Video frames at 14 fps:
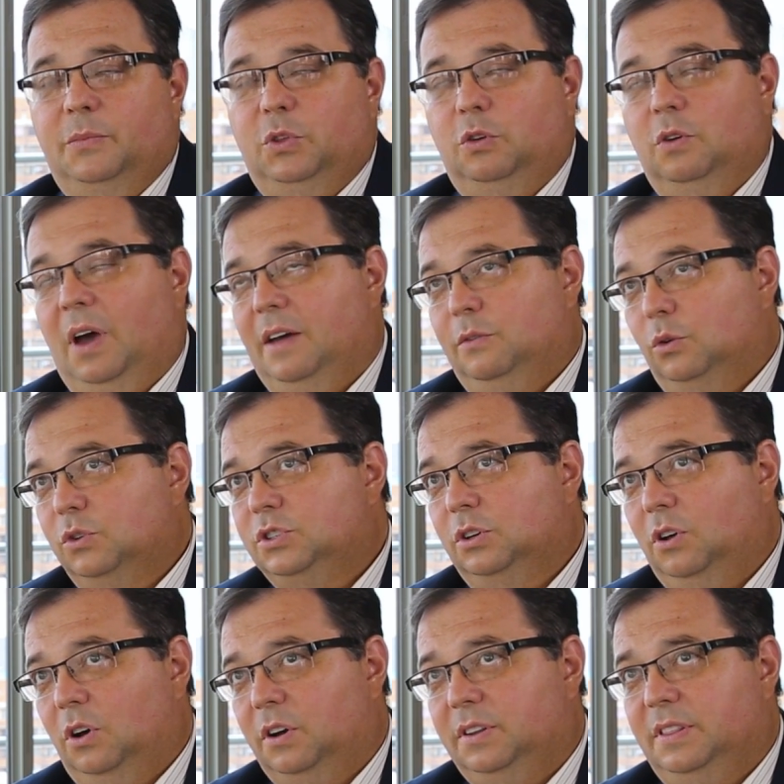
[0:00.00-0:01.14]
You have also
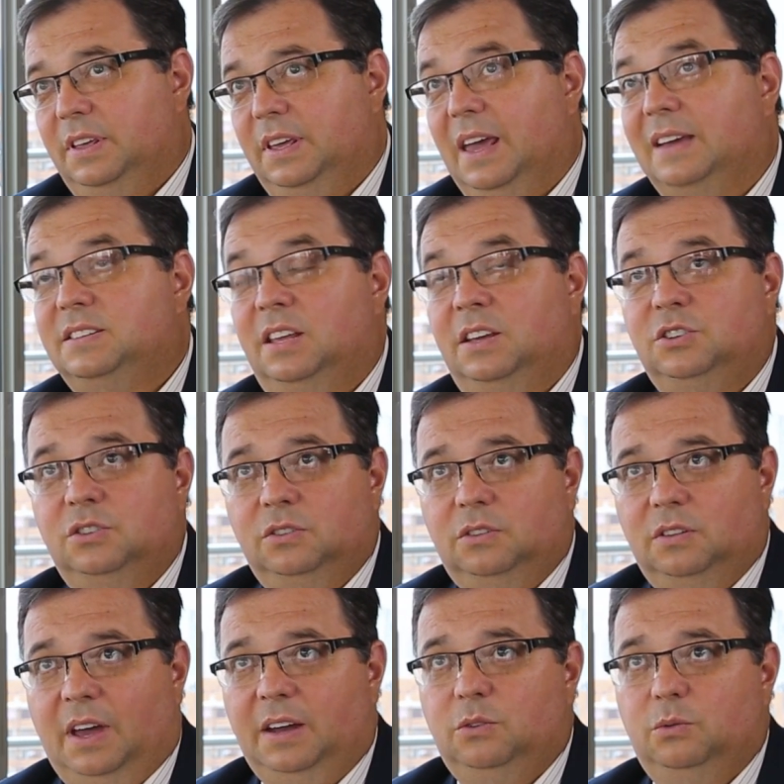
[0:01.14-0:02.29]
got the extension to
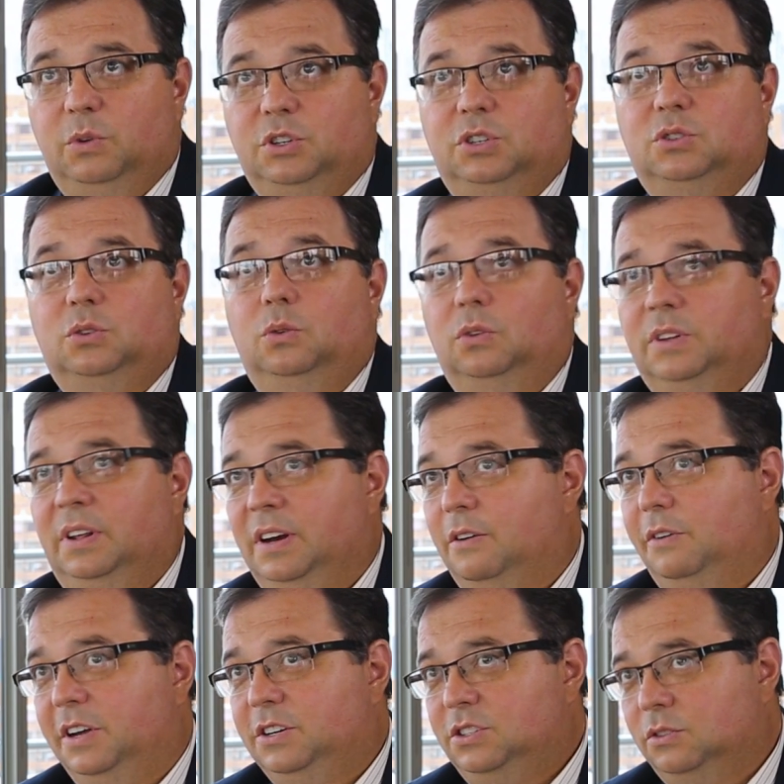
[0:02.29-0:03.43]
that, which is called an
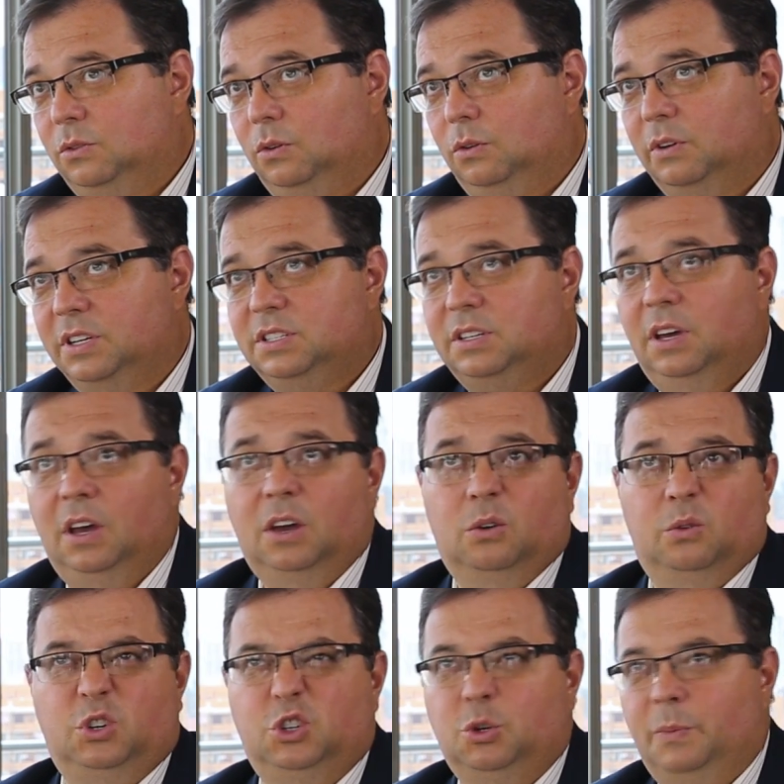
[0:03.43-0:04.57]
erection all risk,
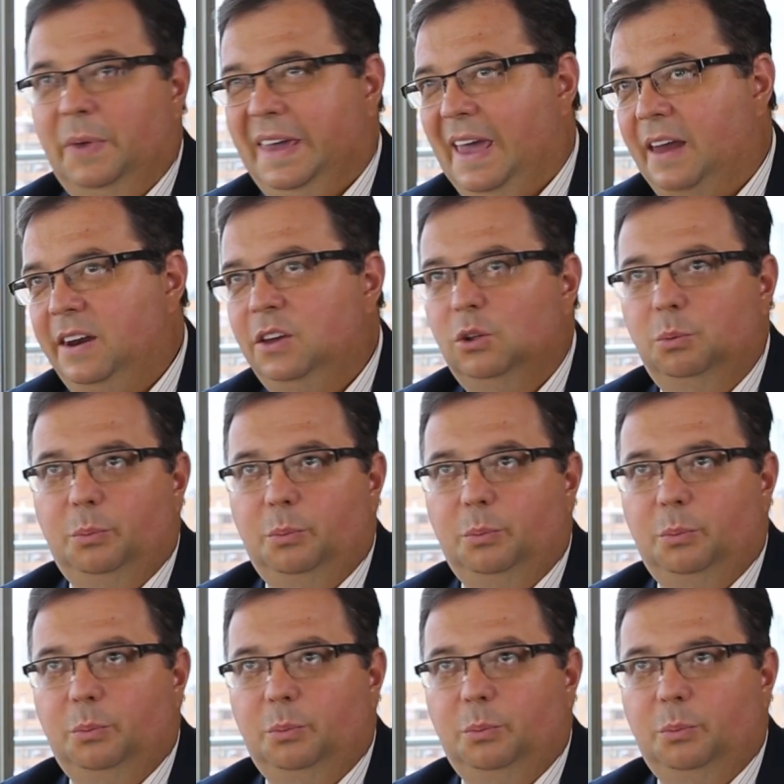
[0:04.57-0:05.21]
which is your mechanical